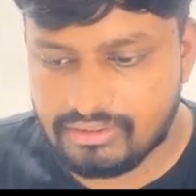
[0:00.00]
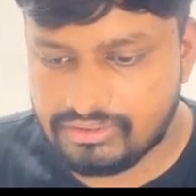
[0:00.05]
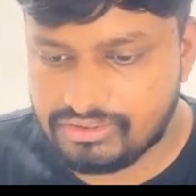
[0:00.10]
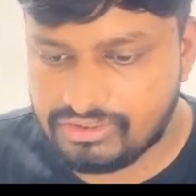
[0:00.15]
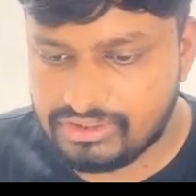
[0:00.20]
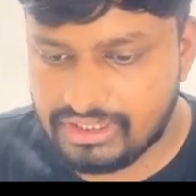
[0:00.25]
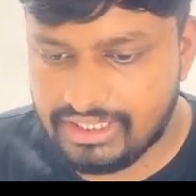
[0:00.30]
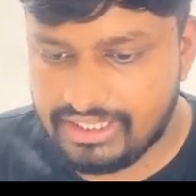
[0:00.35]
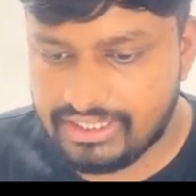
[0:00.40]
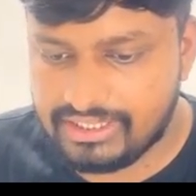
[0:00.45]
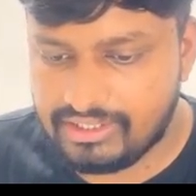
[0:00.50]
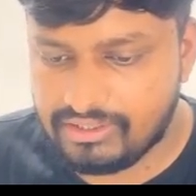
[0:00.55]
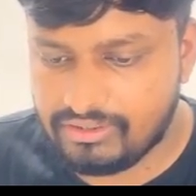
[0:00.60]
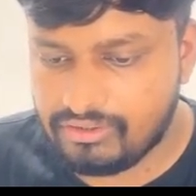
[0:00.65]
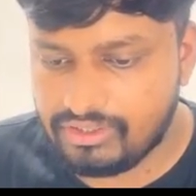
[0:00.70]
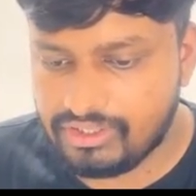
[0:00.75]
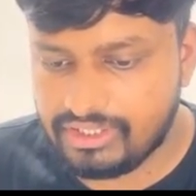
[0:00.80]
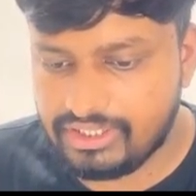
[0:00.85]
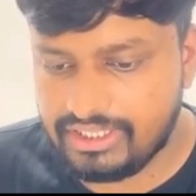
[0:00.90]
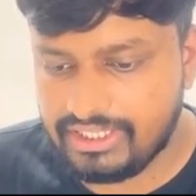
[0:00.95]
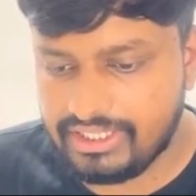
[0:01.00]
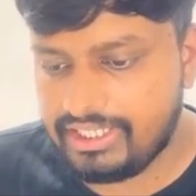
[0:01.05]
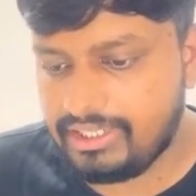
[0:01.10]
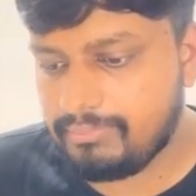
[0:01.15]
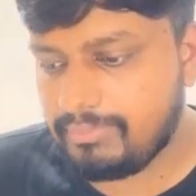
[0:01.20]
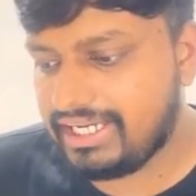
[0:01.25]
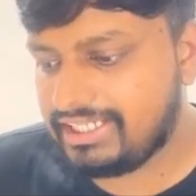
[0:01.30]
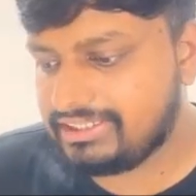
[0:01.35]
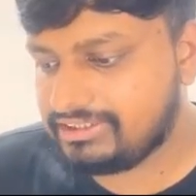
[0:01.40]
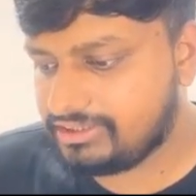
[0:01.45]
select or create
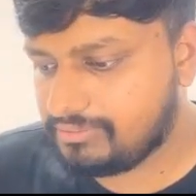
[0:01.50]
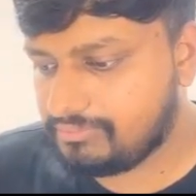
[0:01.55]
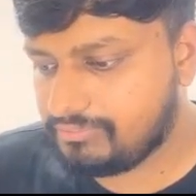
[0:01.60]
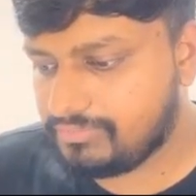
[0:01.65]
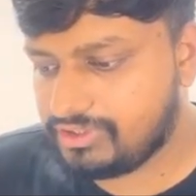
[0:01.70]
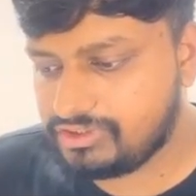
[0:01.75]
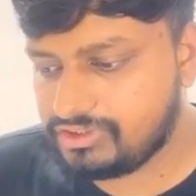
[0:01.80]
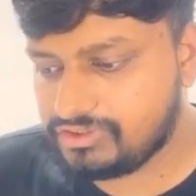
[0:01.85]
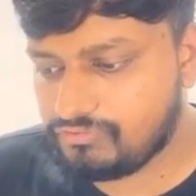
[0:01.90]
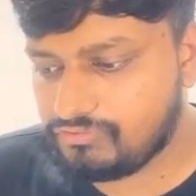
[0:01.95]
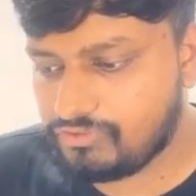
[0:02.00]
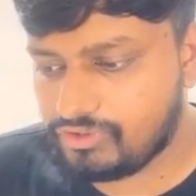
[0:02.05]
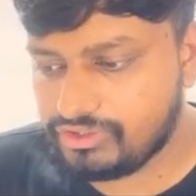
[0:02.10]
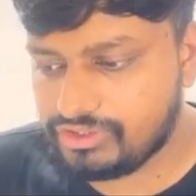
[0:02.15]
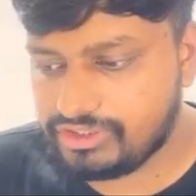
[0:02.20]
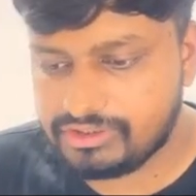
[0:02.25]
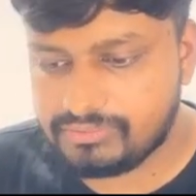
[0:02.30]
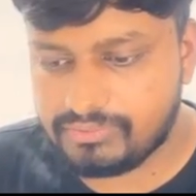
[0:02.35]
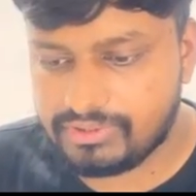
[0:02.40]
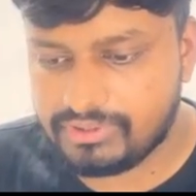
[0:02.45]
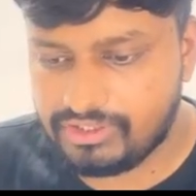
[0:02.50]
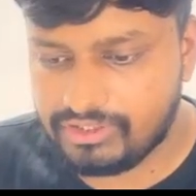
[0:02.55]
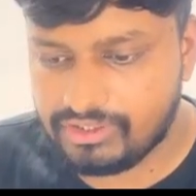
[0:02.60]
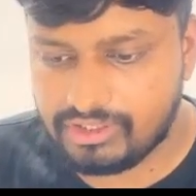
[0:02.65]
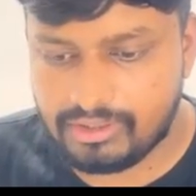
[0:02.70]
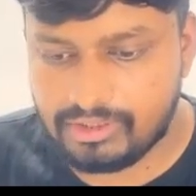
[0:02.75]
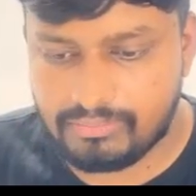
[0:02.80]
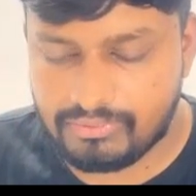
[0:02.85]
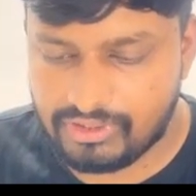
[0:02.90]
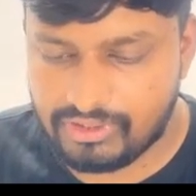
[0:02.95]
batch numbers for this
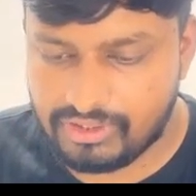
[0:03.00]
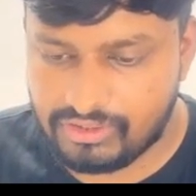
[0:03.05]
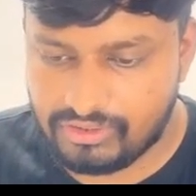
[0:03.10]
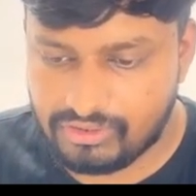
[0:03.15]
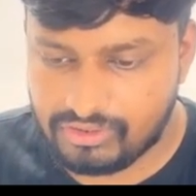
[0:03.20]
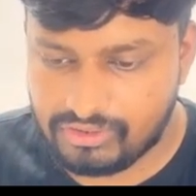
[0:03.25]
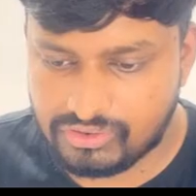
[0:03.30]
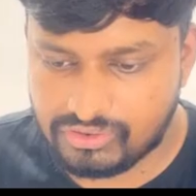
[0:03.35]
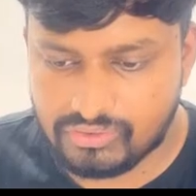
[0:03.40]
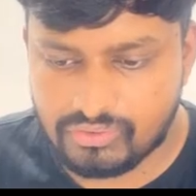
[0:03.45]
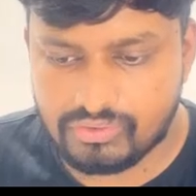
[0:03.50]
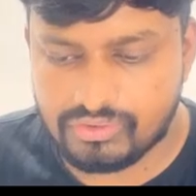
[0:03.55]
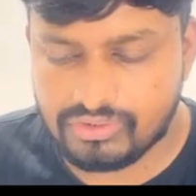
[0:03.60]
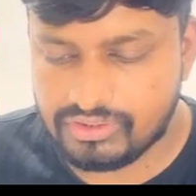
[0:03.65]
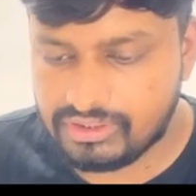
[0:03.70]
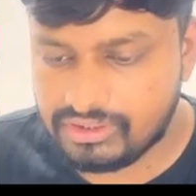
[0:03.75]
particular product also.